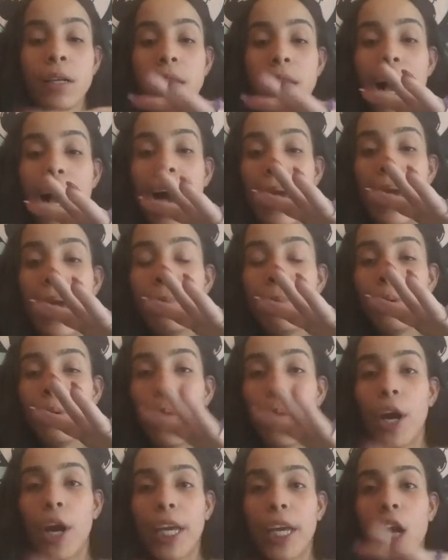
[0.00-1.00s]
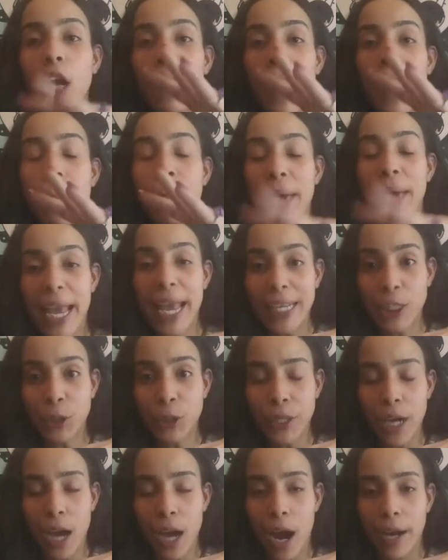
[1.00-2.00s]
I am working on my
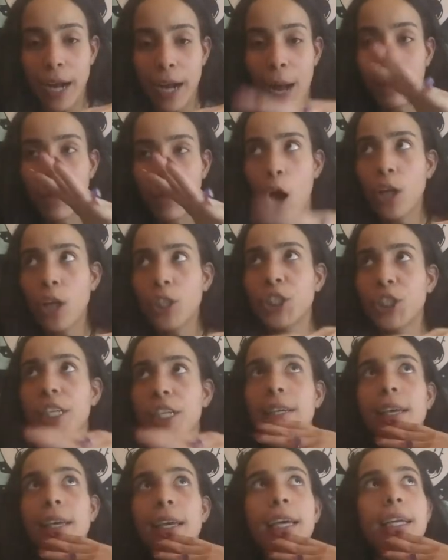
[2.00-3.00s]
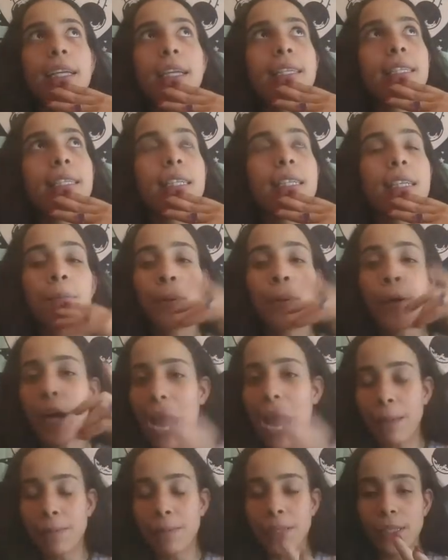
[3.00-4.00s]
Patreon. I'm launching it
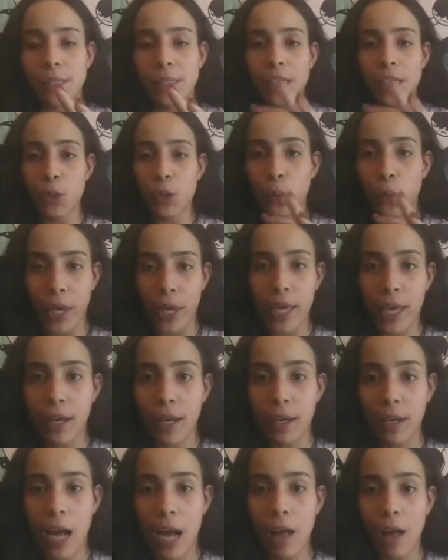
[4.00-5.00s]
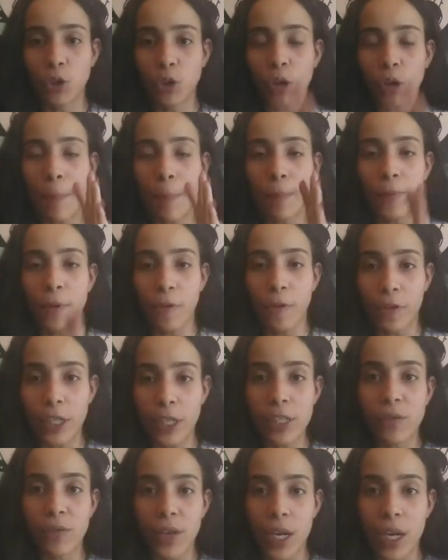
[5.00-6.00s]
perhaps this week. I'll drop the
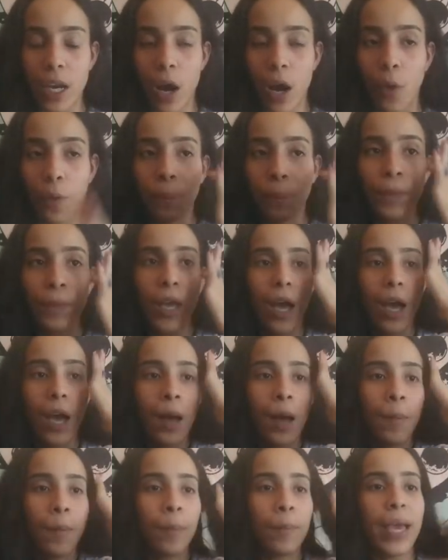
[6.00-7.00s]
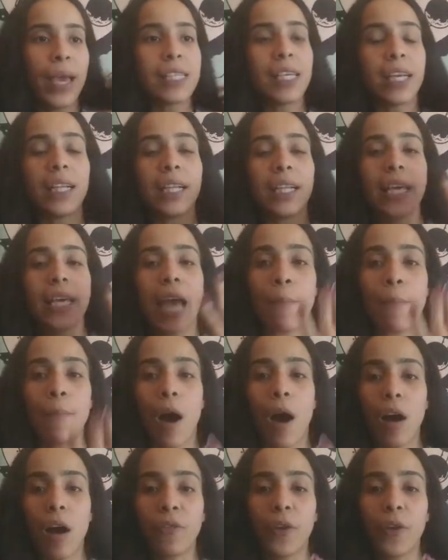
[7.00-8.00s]
first video. But basically, I'm
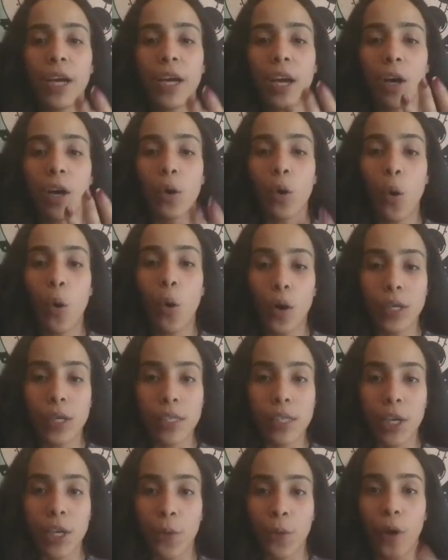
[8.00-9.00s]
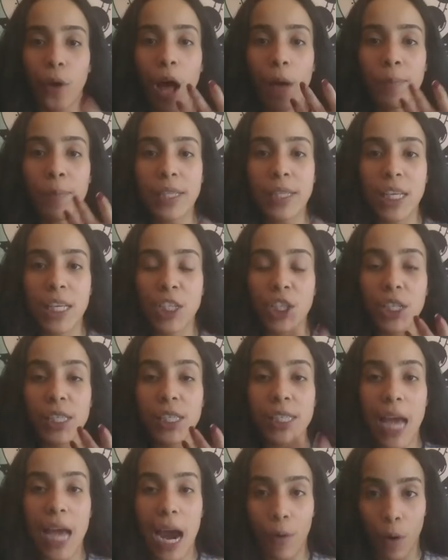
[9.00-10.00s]
offering a course here where I'll be teaching
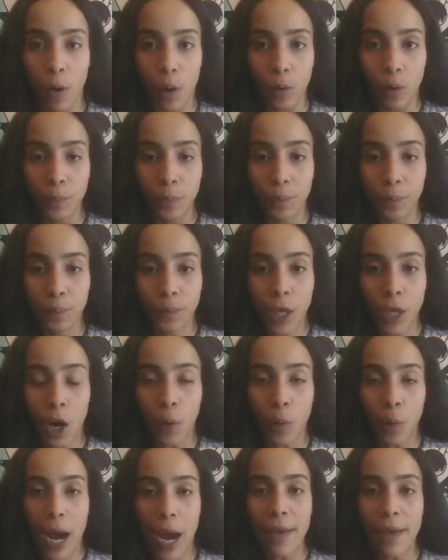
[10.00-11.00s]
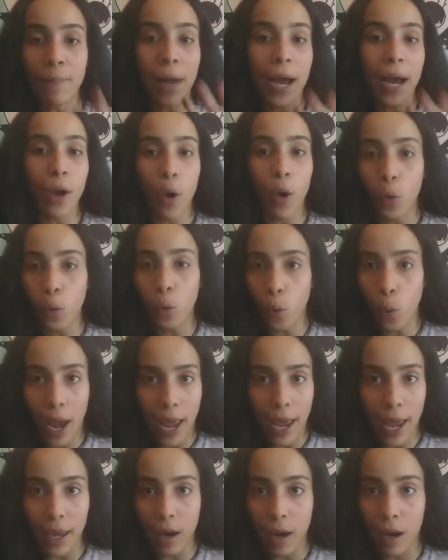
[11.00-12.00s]
tarot, all right? My own
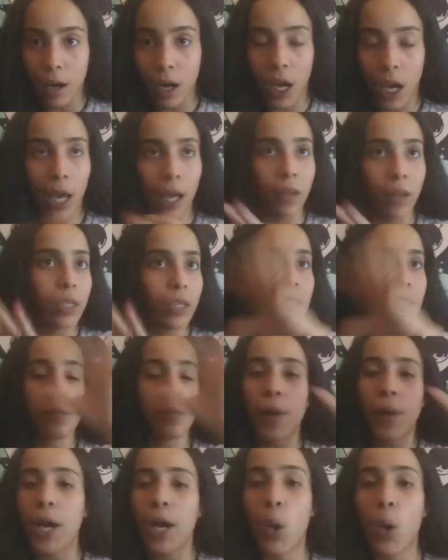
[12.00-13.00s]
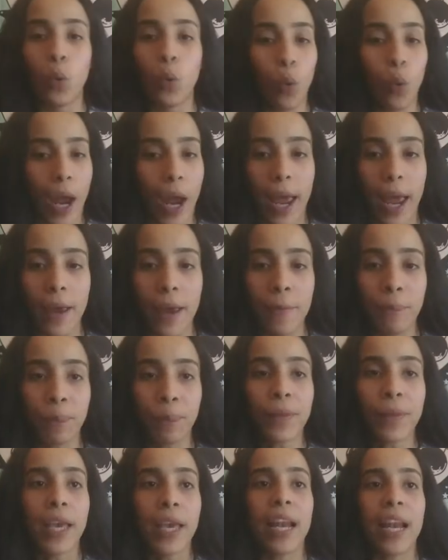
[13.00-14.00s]
way, okay? This is my own way.
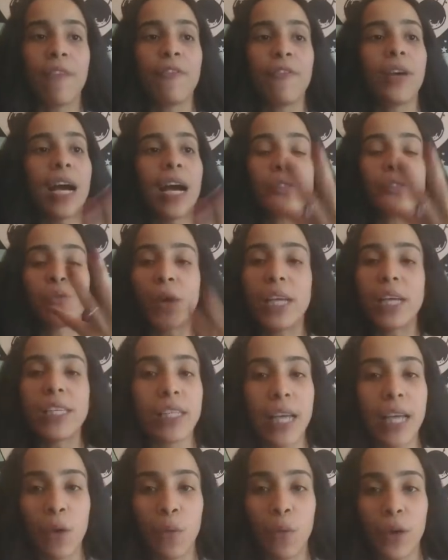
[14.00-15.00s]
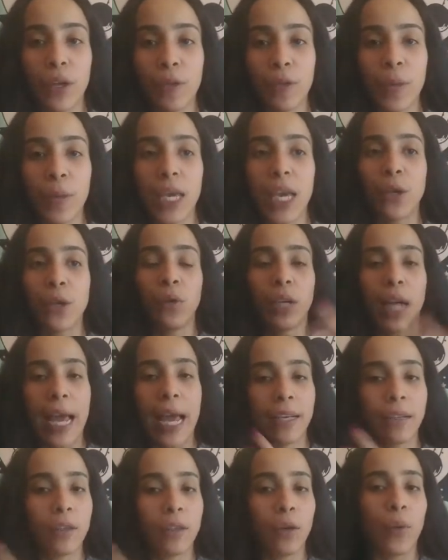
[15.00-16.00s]
And if you guys resonate with me and you
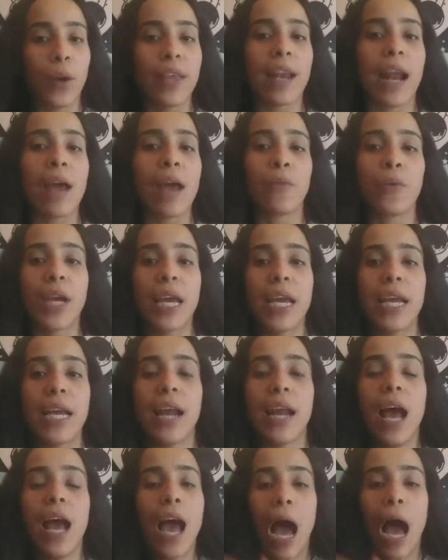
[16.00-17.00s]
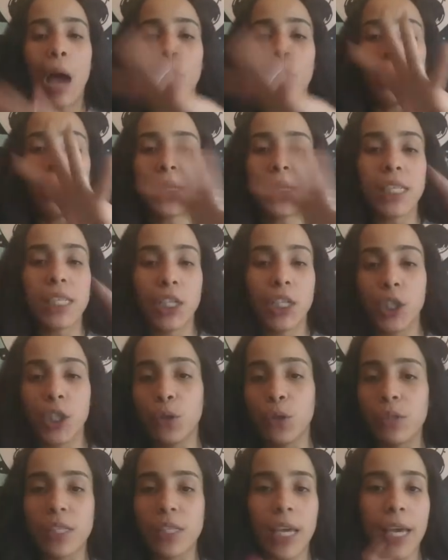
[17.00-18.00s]
like the way that I read, I will be teaching
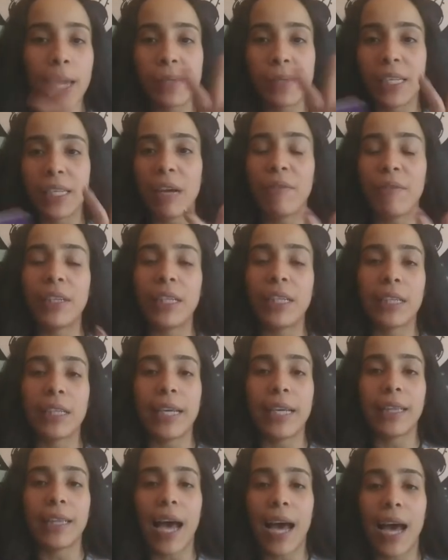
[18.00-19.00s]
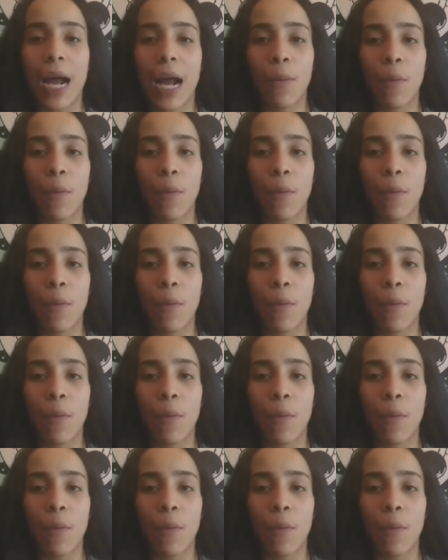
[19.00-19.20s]
you tips and everything like that.